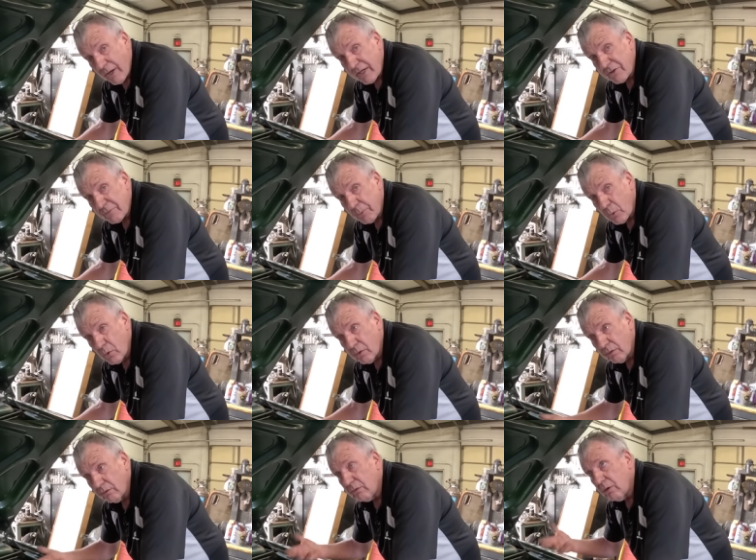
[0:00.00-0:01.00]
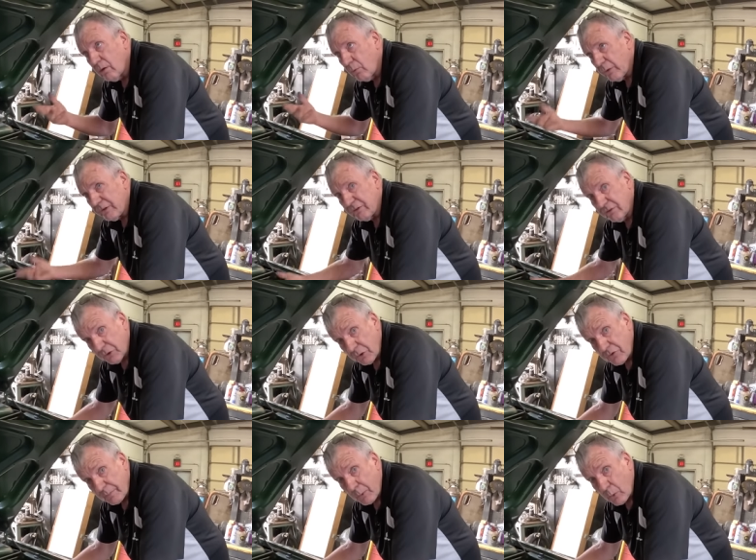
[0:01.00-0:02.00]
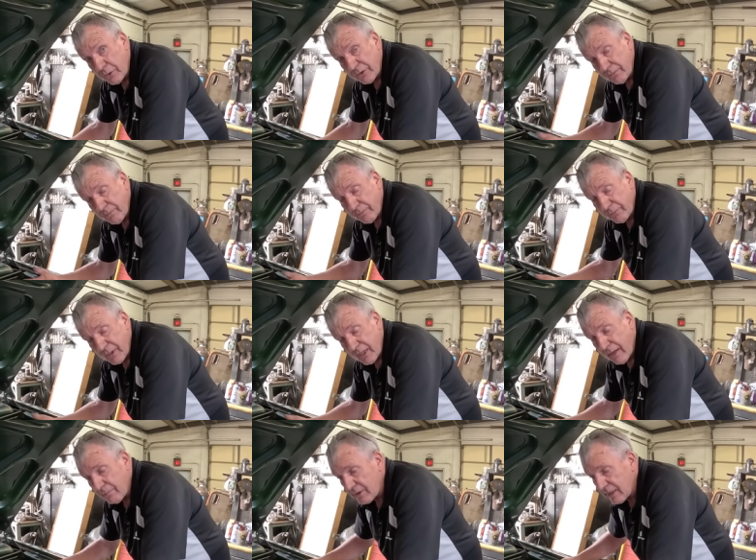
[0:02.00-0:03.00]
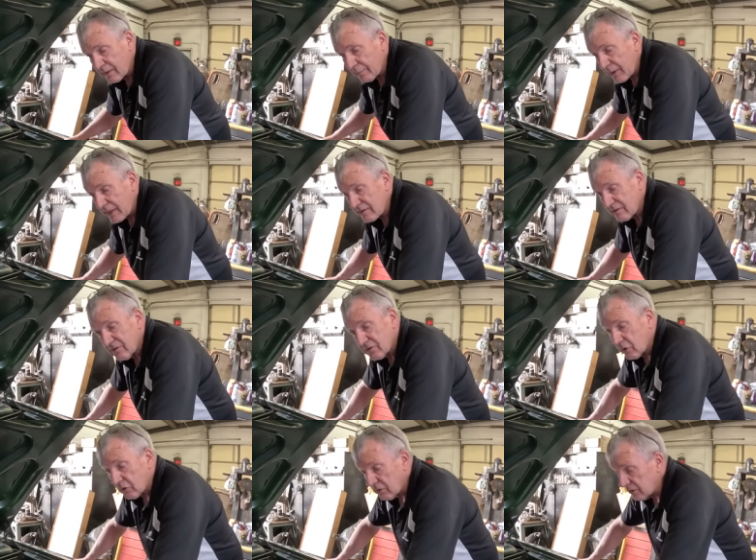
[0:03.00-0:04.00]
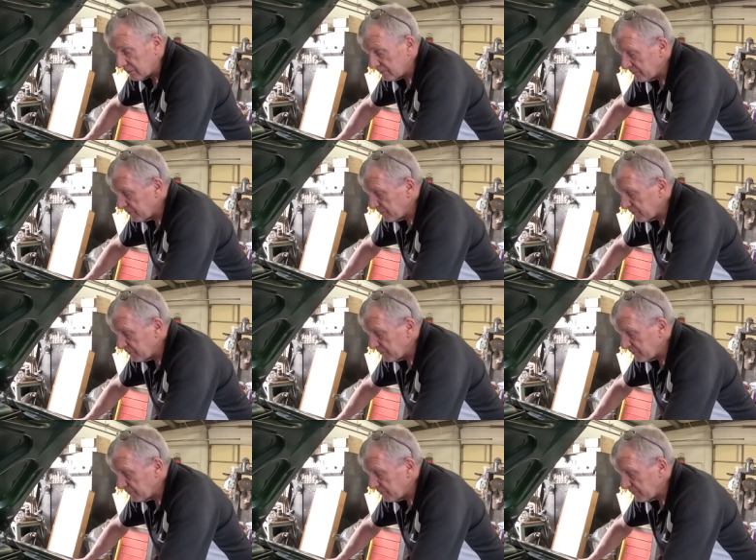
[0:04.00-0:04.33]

one inch bore, which should support, um, you know, the brakes that it's got on it.